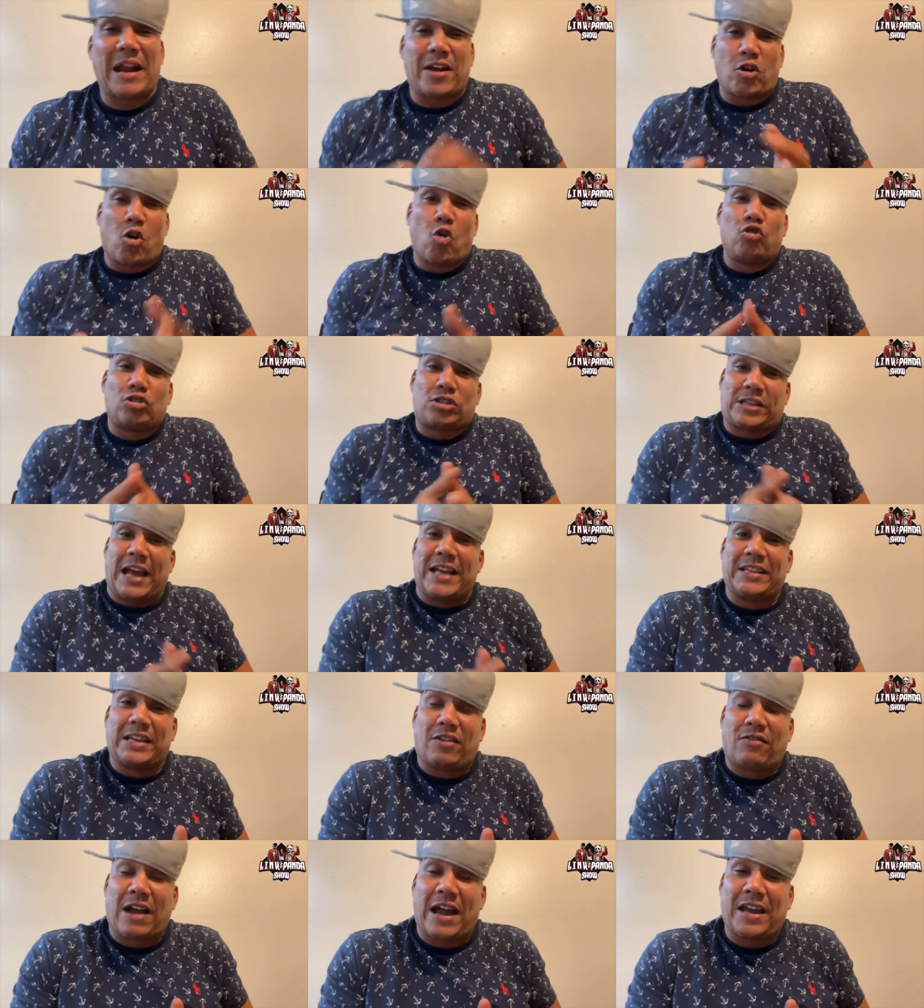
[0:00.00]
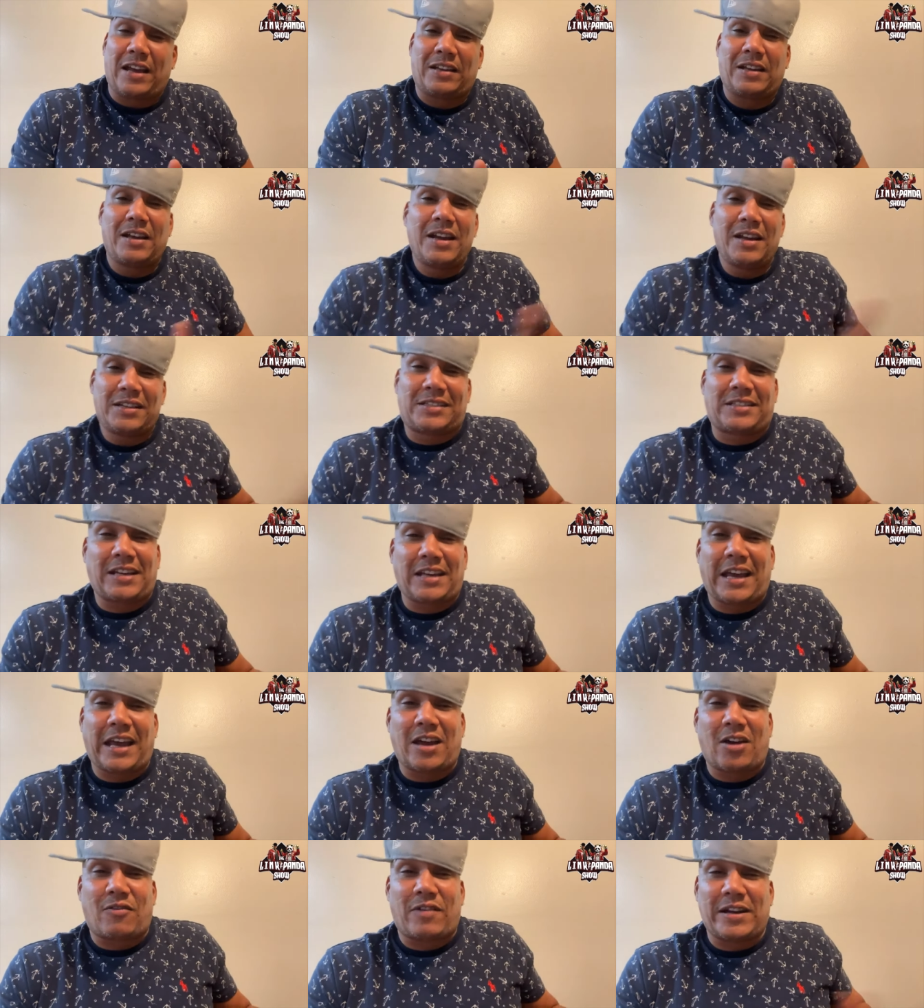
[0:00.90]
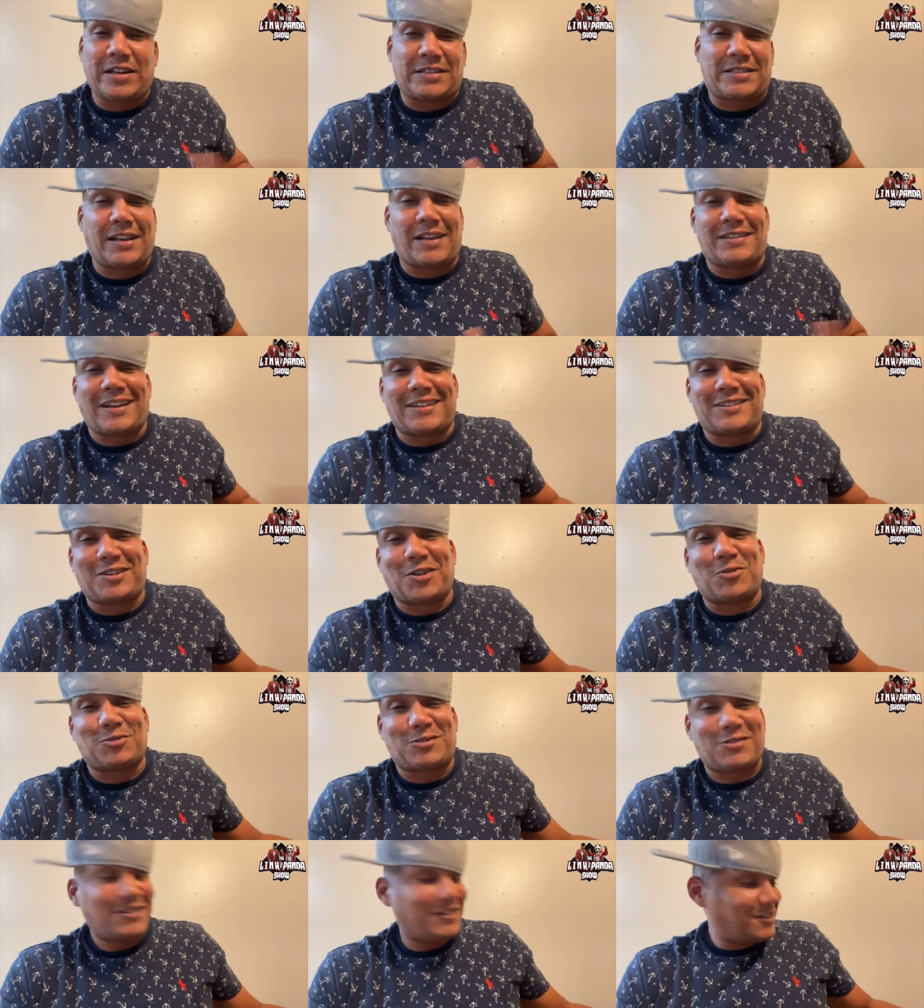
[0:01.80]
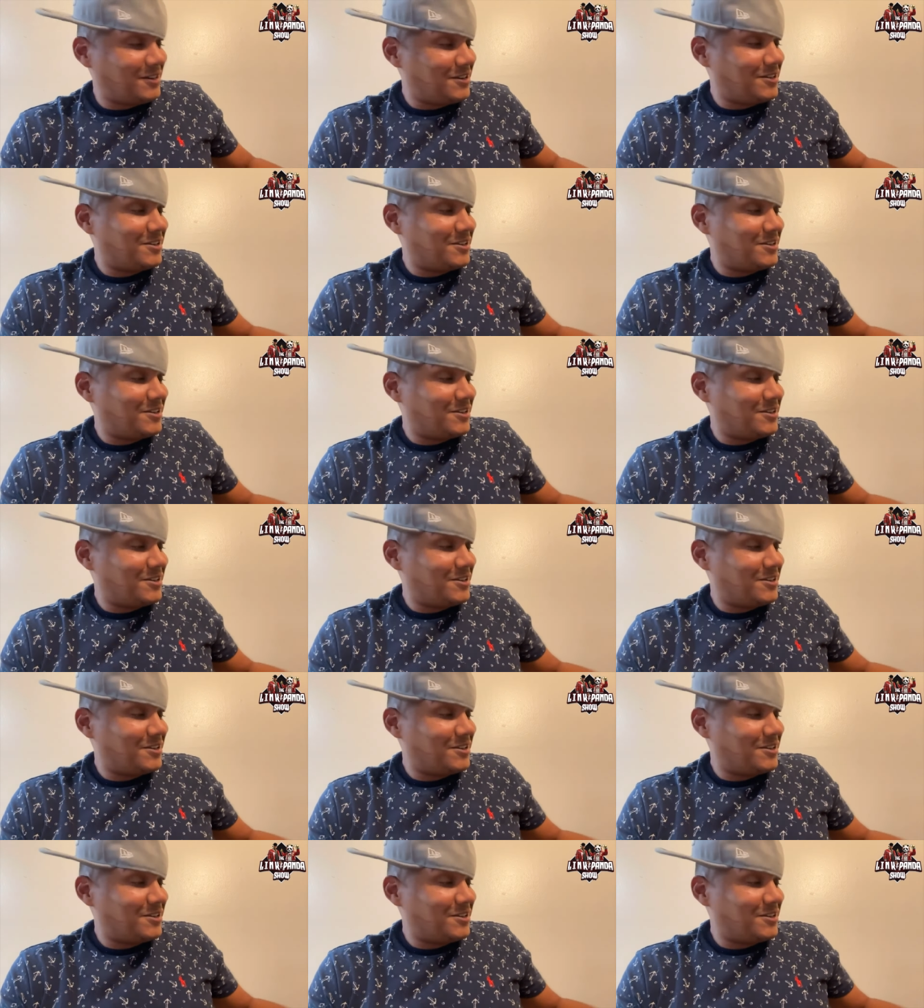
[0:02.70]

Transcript: mean, he, I know who said it, right? Whole... T A already said that Joe's,